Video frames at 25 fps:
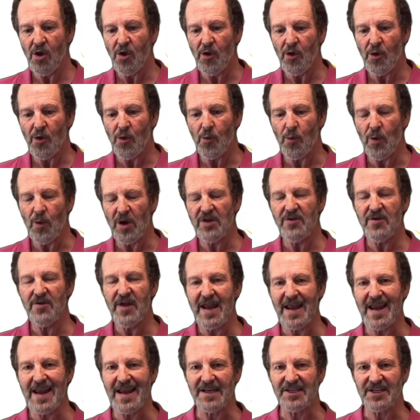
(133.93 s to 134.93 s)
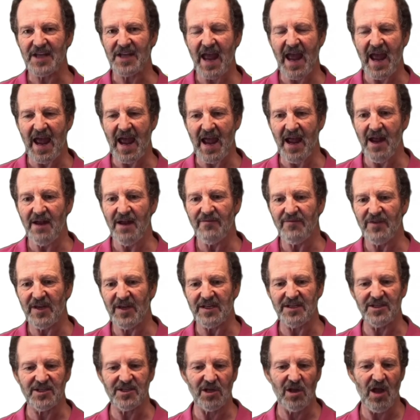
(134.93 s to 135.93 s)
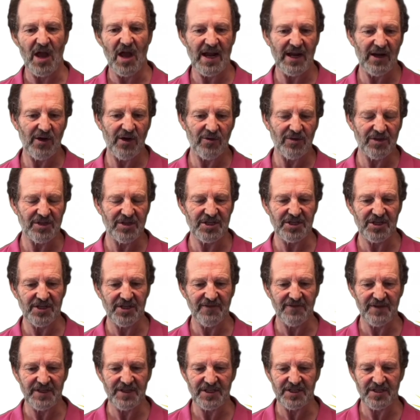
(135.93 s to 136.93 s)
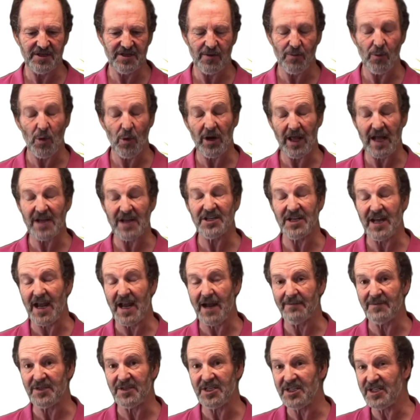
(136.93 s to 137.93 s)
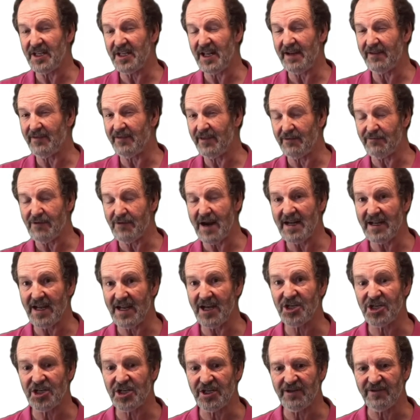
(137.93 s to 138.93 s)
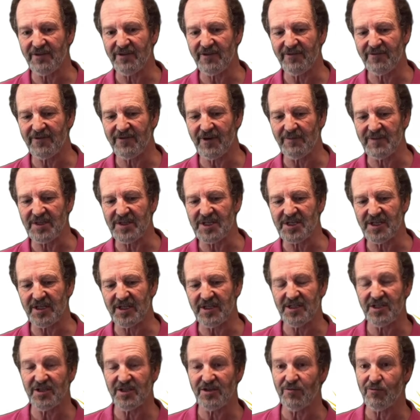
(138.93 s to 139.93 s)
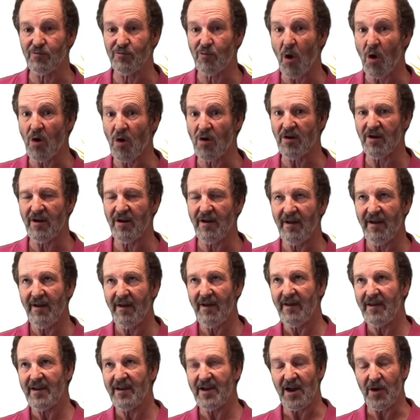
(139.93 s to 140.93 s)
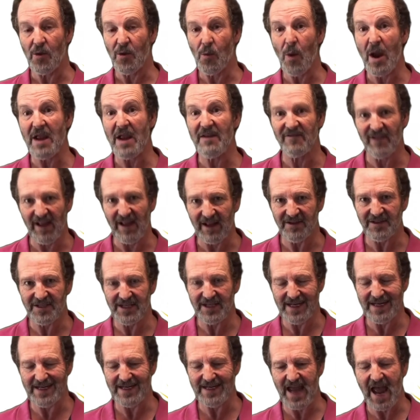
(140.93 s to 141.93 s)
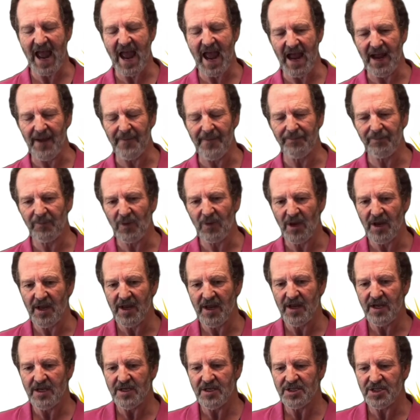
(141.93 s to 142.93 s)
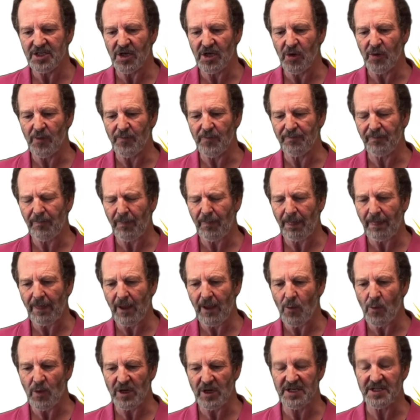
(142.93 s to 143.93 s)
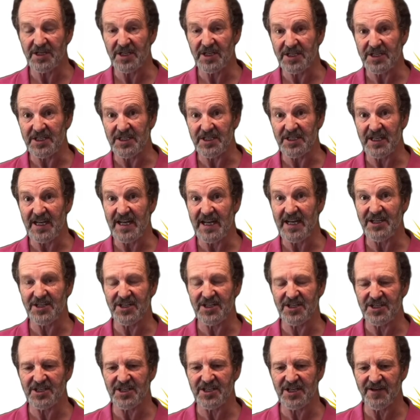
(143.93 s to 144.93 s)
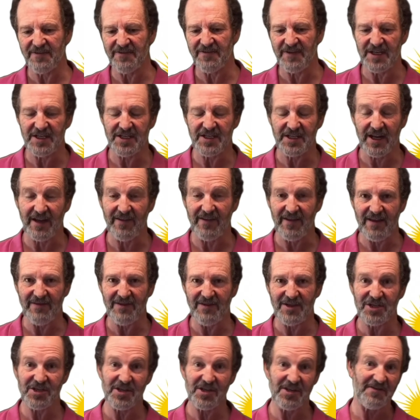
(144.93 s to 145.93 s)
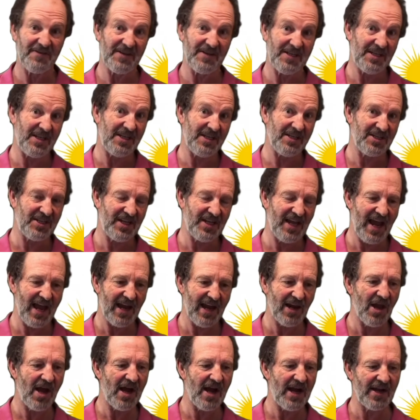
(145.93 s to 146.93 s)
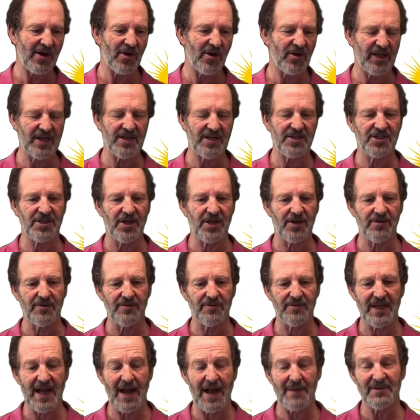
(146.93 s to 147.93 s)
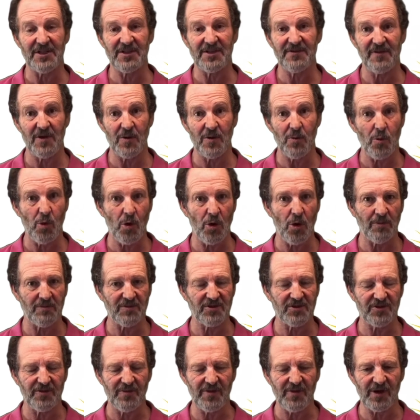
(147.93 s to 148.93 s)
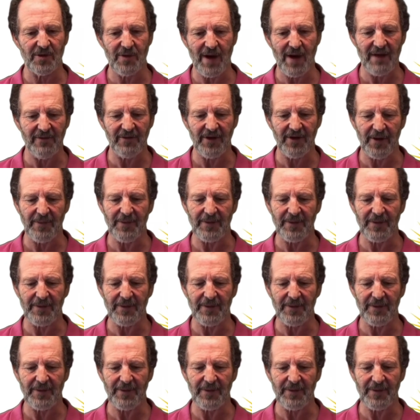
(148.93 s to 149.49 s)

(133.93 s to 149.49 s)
When you heat air that is lying on the surface, what actually happens is the radiation from the sun is the wrong kind of wavelength to heat air. So what it does is it heats the surface and then the surface heats the air lying on it. So the atmosphere warms from the ground up.